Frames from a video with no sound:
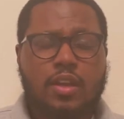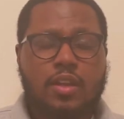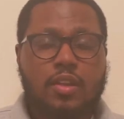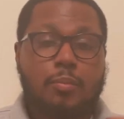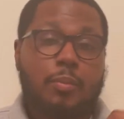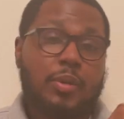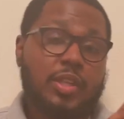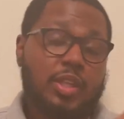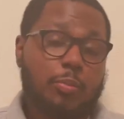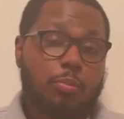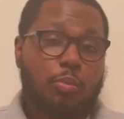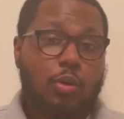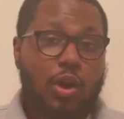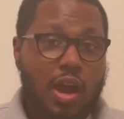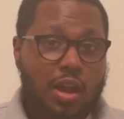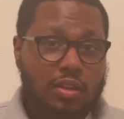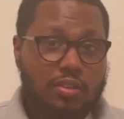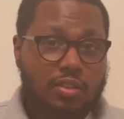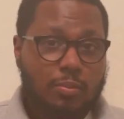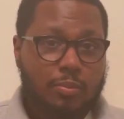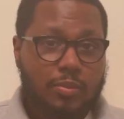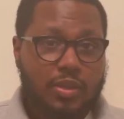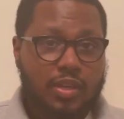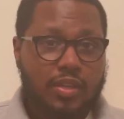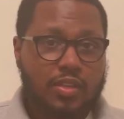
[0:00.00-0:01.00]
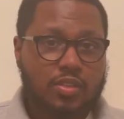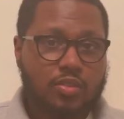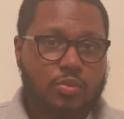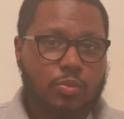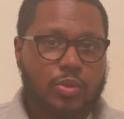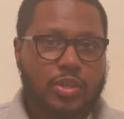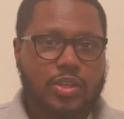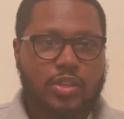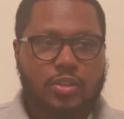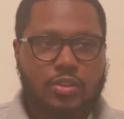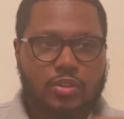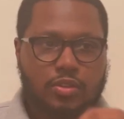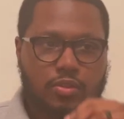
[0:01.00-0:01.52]
But the problem is
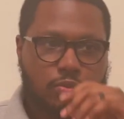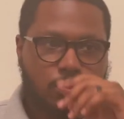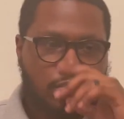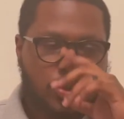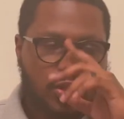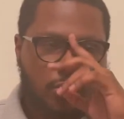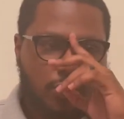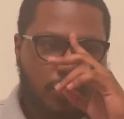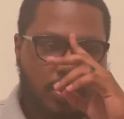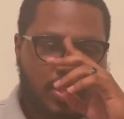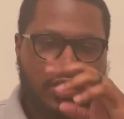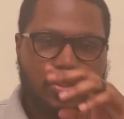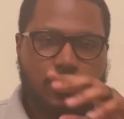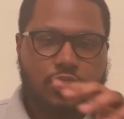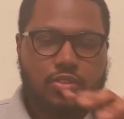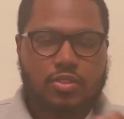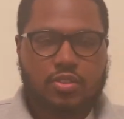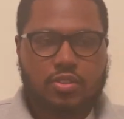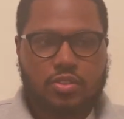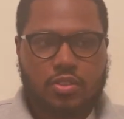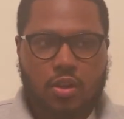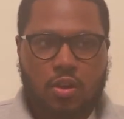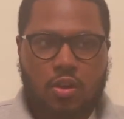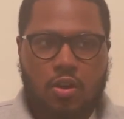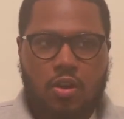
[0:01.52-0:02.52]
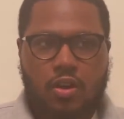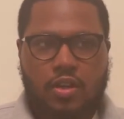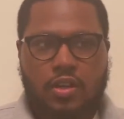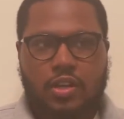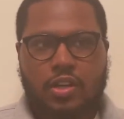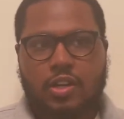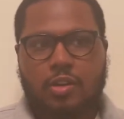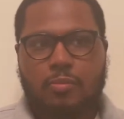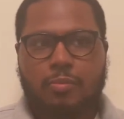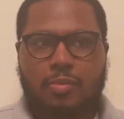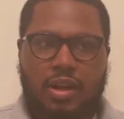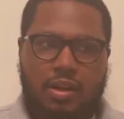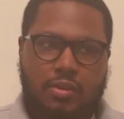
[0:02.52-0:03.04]
when you get your star and they're
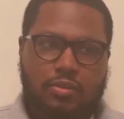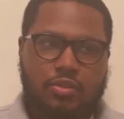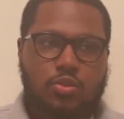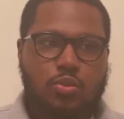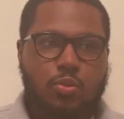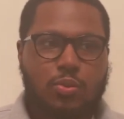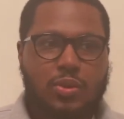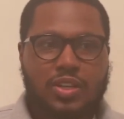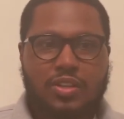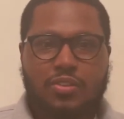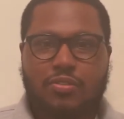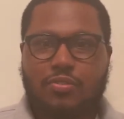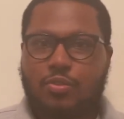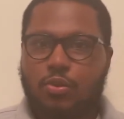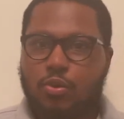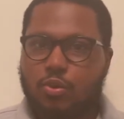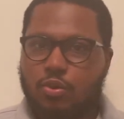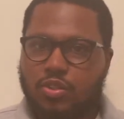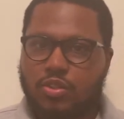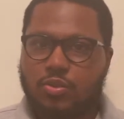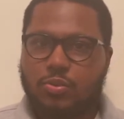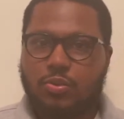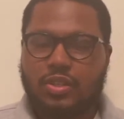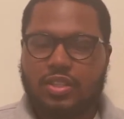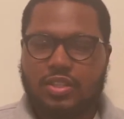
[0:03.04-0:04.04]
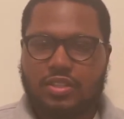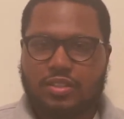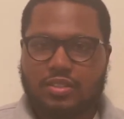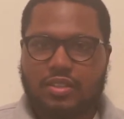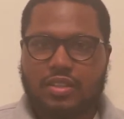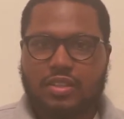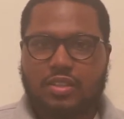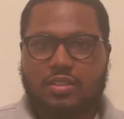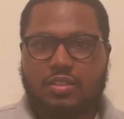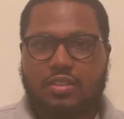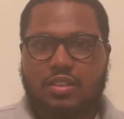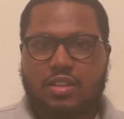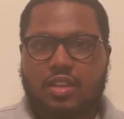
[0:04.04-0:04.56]
about 24,
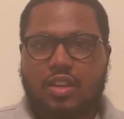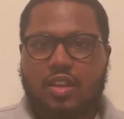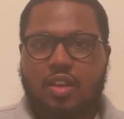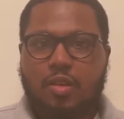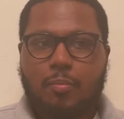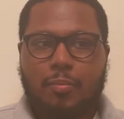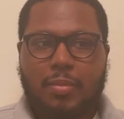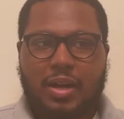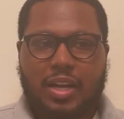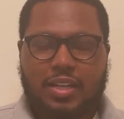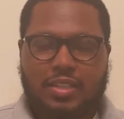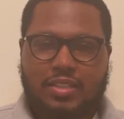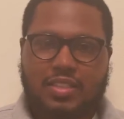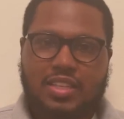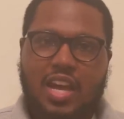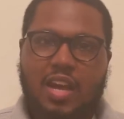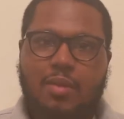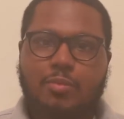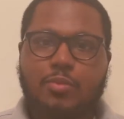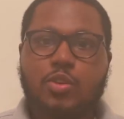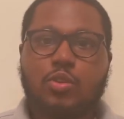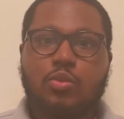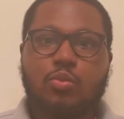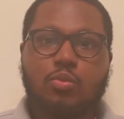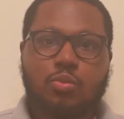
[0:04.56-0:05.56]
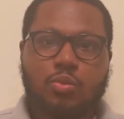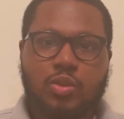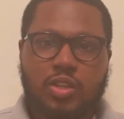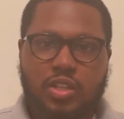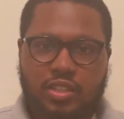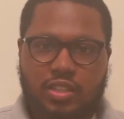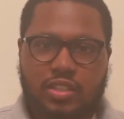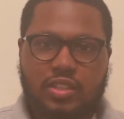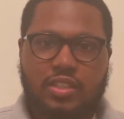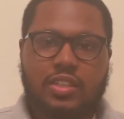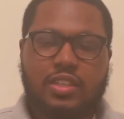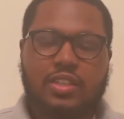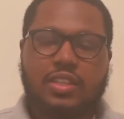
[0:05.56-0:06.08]
26, by the time you're
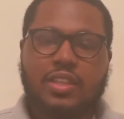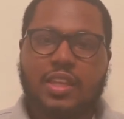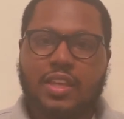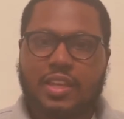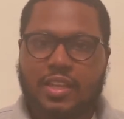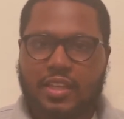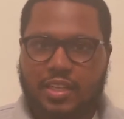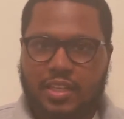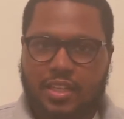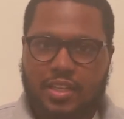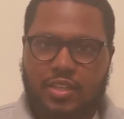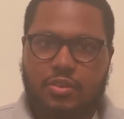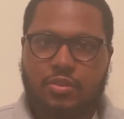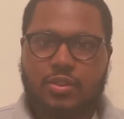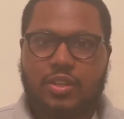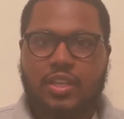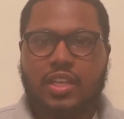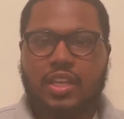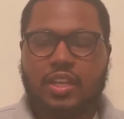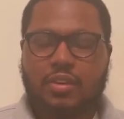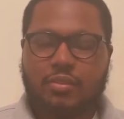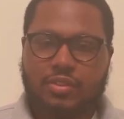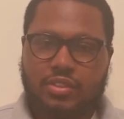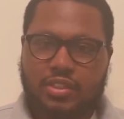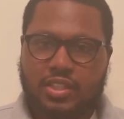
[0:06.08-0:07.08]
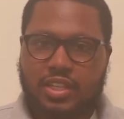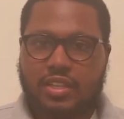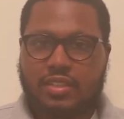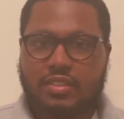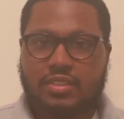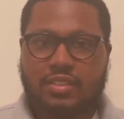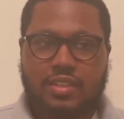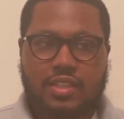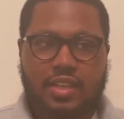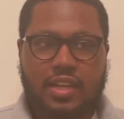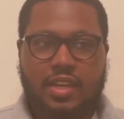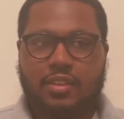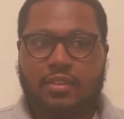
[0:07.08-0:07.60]
really clicking and you get everything
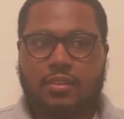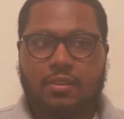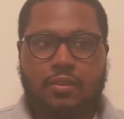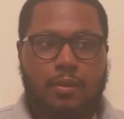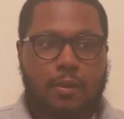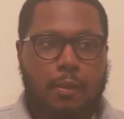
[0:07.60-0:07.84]
together,